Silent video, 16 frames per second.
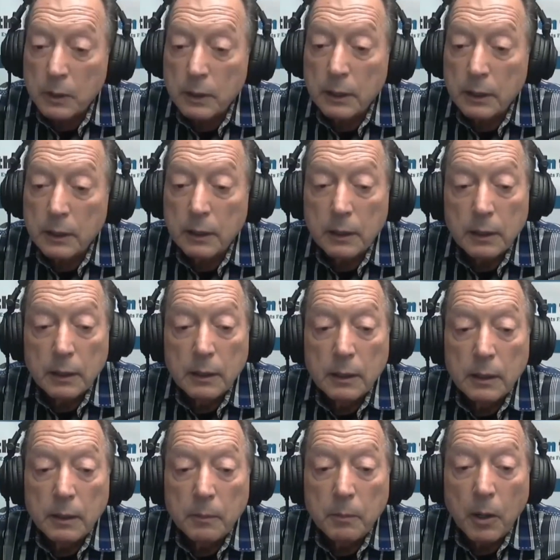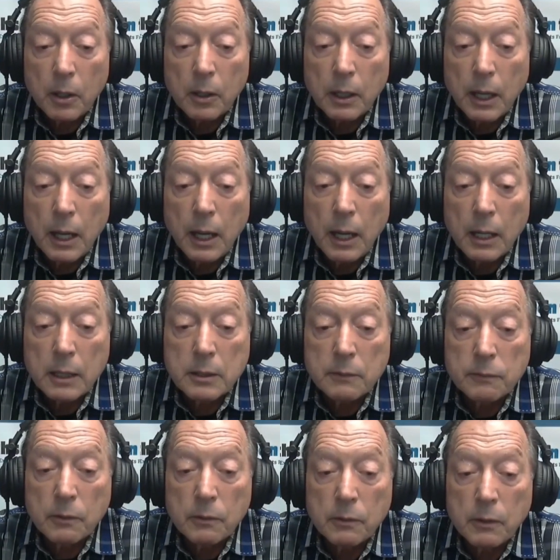week, market odds
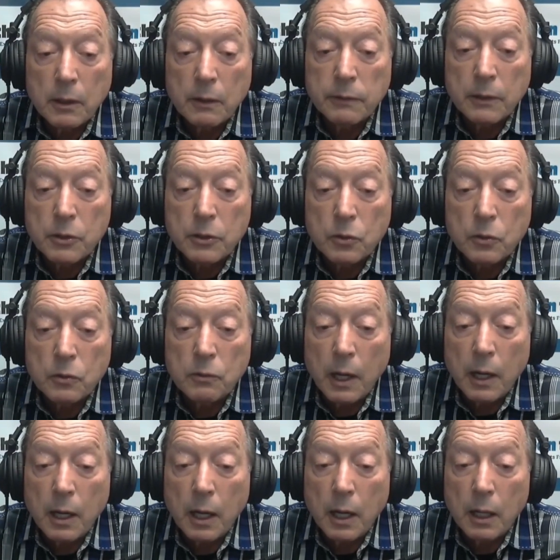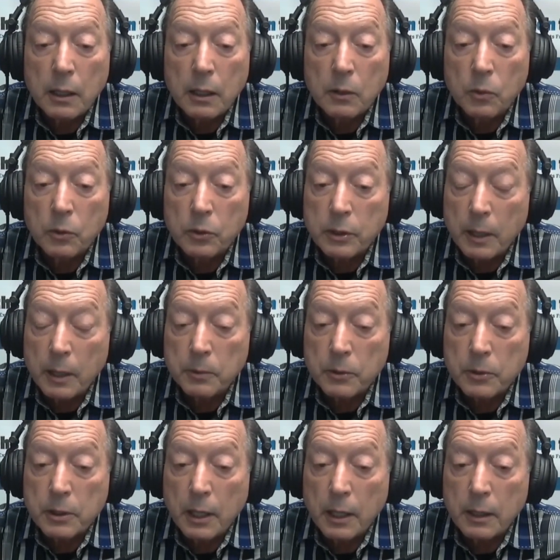of a June rate hike were
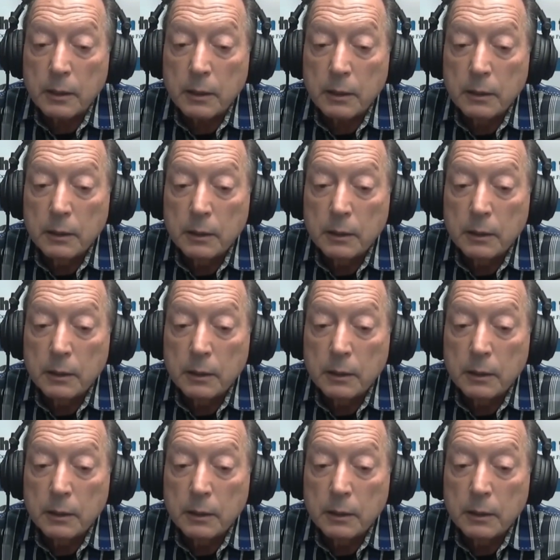10%.